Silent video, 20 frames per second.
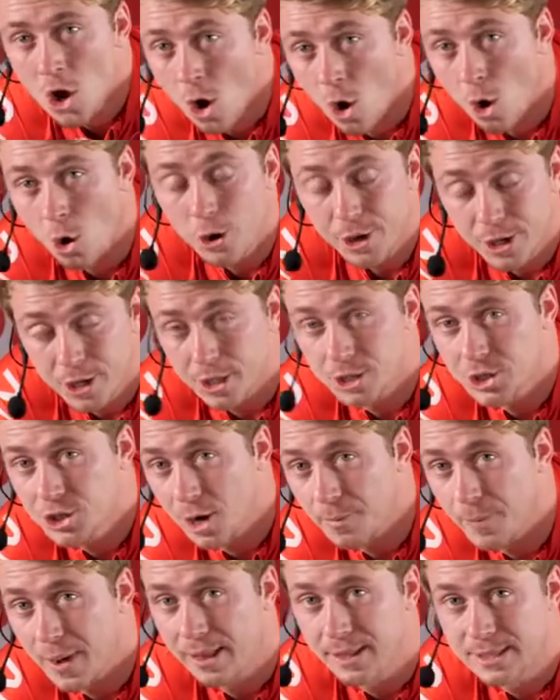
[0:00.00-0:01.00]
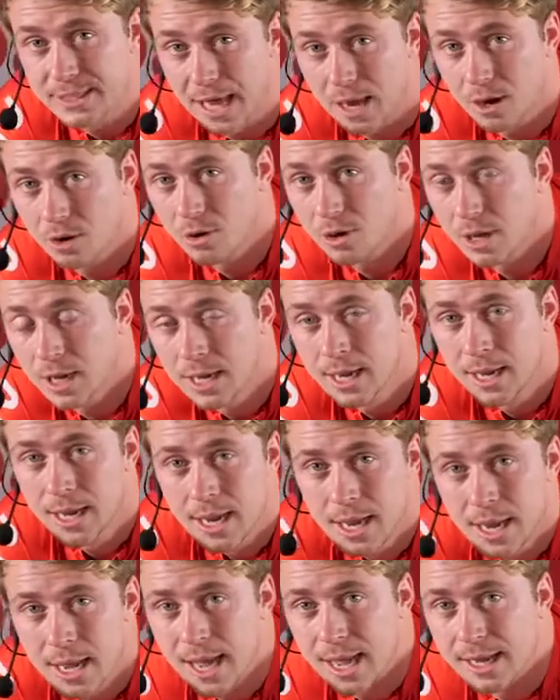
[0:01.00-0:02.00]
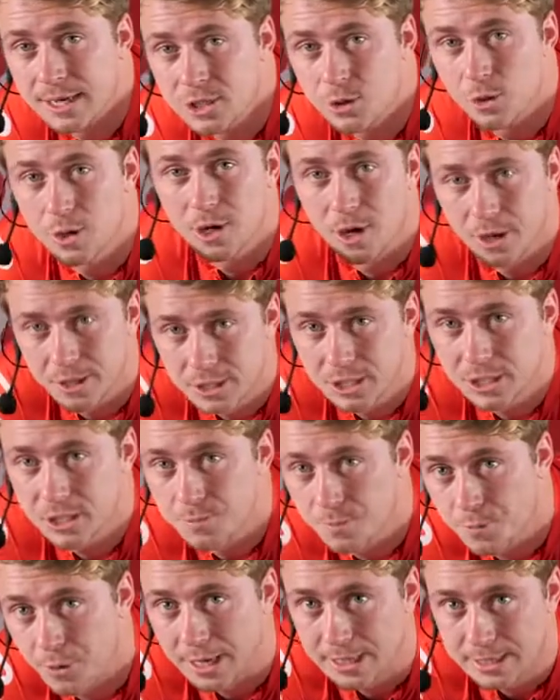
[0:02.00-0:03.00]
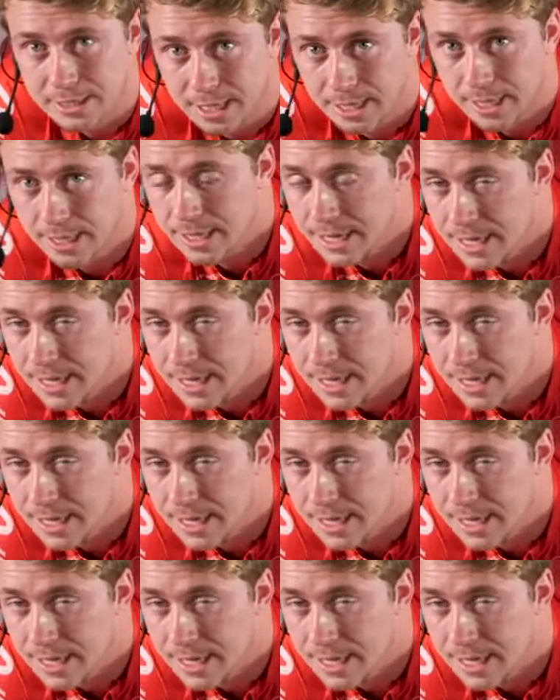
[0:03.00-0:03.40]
or you can jump out the saddle and do a nice sprint.